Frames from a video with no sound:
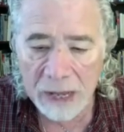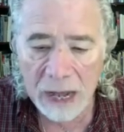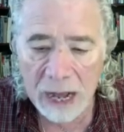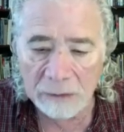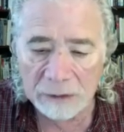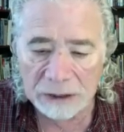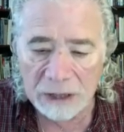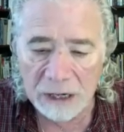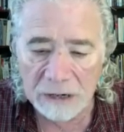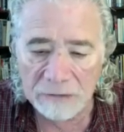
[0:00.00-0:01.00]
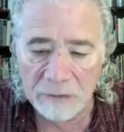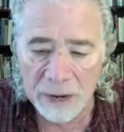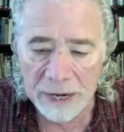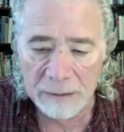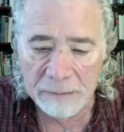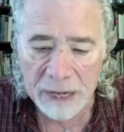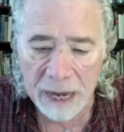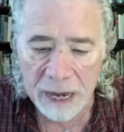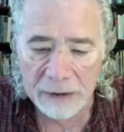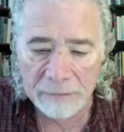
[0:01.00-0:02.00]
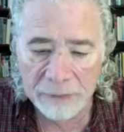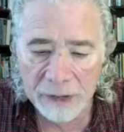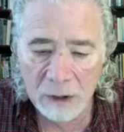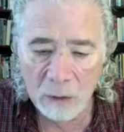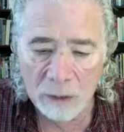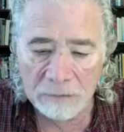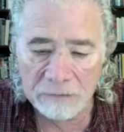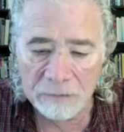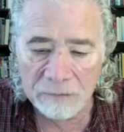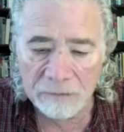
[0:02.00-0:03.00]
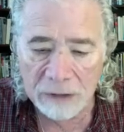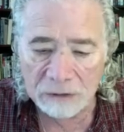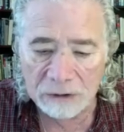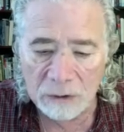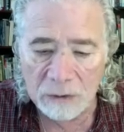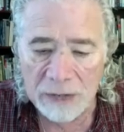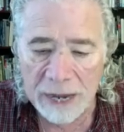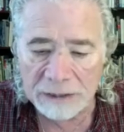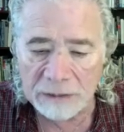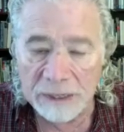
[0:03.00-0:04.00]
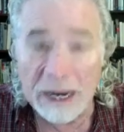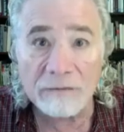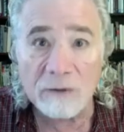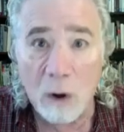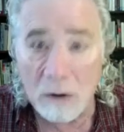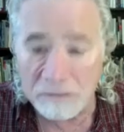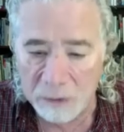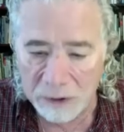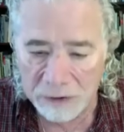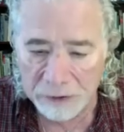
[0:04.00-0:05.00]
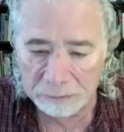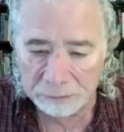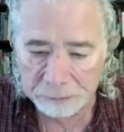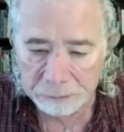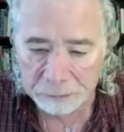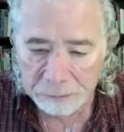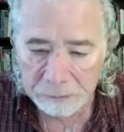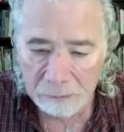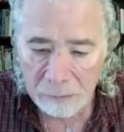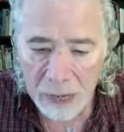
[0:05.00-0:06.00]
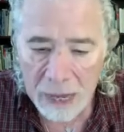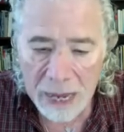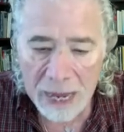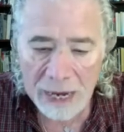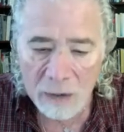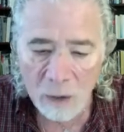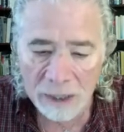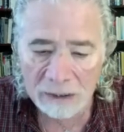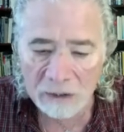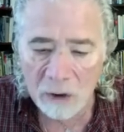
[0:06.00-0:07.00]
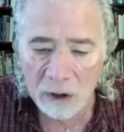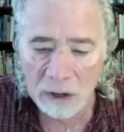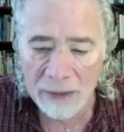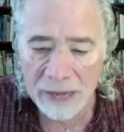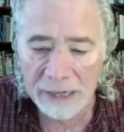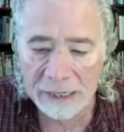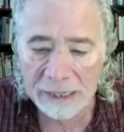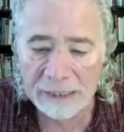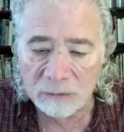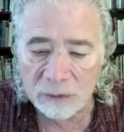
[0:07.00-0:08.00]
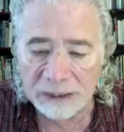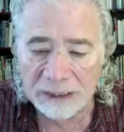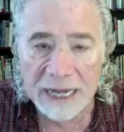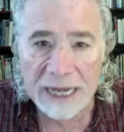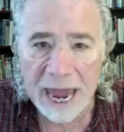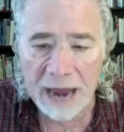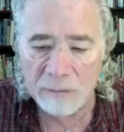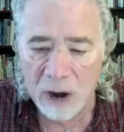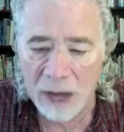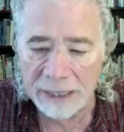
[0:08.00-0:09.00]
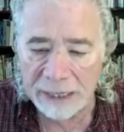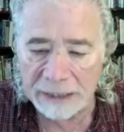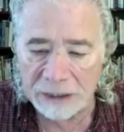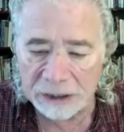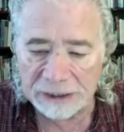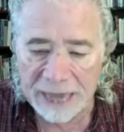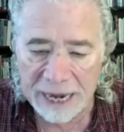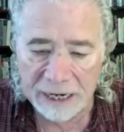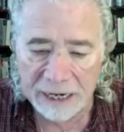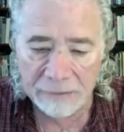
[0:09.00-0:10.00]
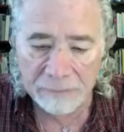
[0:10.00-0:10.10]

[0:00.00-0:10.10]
I was studying for my MBA when a fellow student asked me to have coffee with him. He wanted to talk about an interesting cab ride he had just taken.